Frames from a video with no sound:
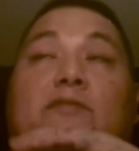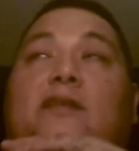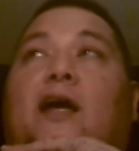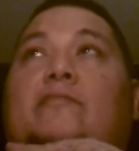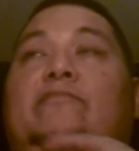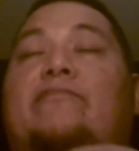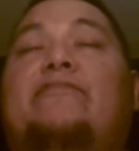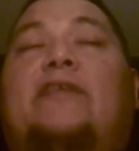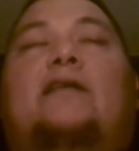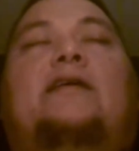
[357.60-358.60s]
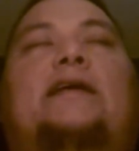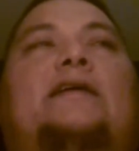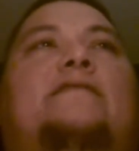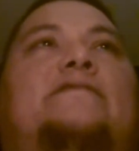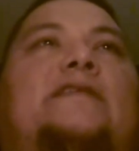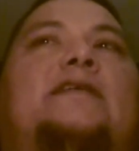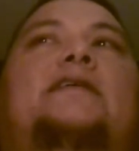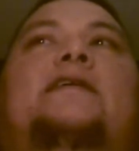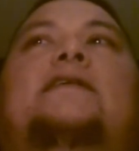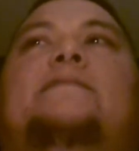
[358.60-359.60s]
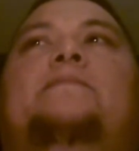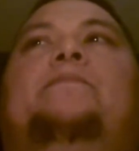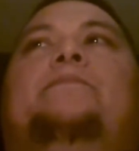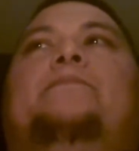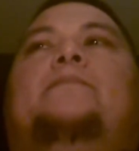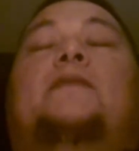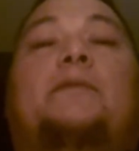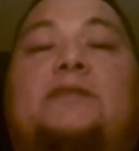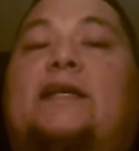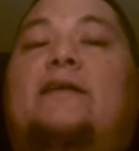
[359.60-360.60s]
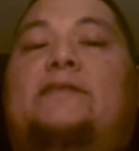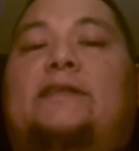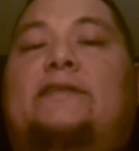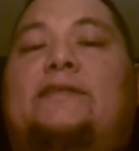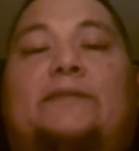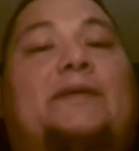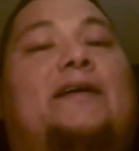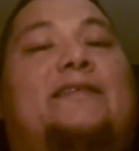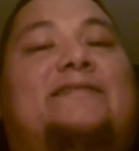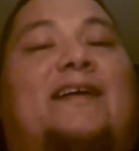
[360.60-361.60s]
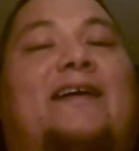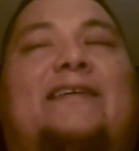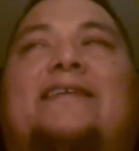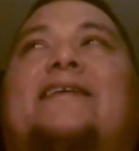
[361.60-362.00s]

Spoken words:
I'm very, very, I'm scared shitless, I'm not going to lie.